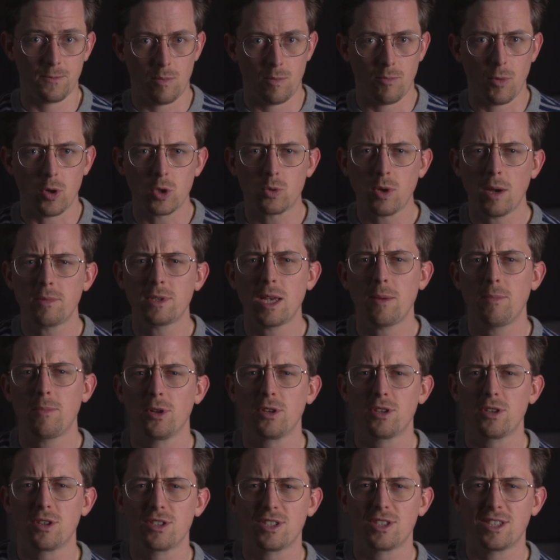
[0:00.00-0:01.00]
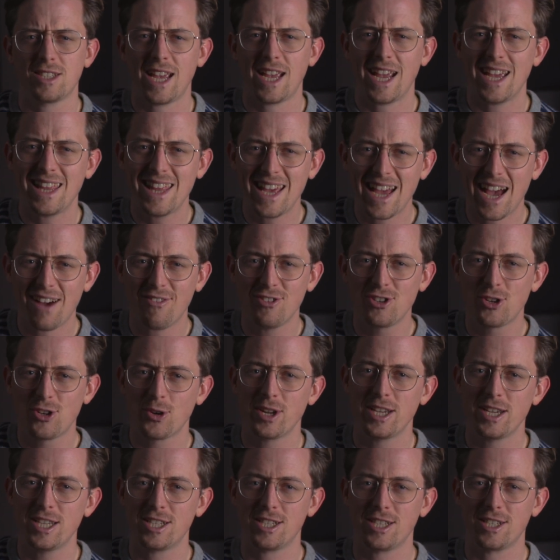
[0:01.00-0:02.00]
Most website builders say they have a
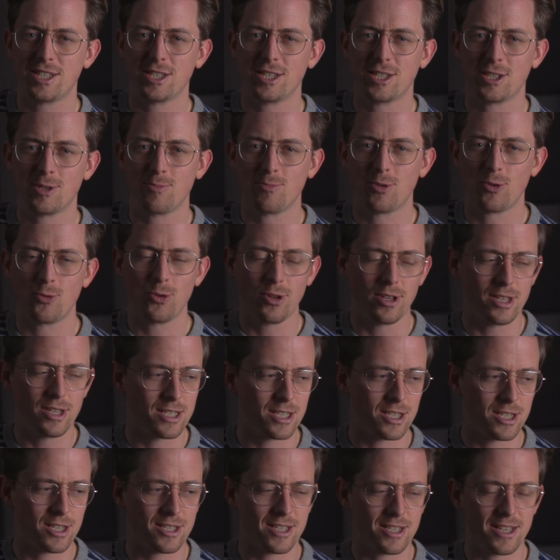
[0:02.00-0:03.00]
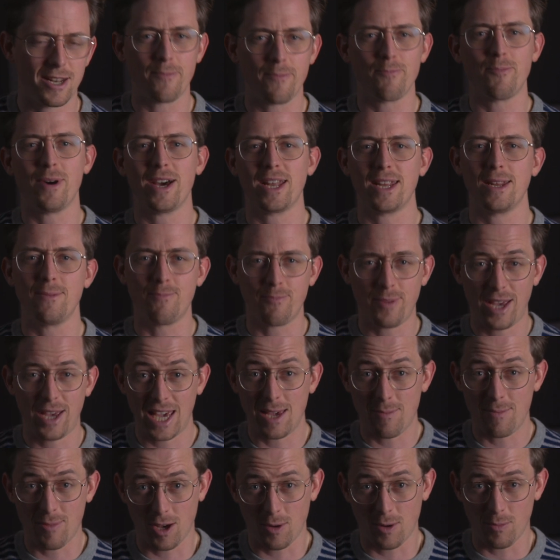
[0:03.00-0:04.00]
donation system, but really it's just an embedded
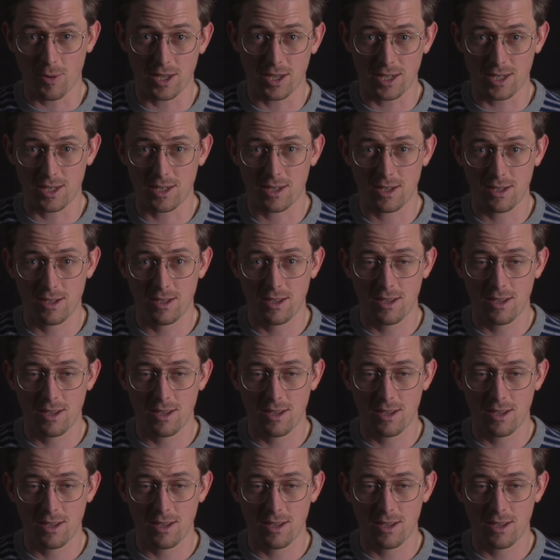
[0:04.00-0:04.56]
PayPal button,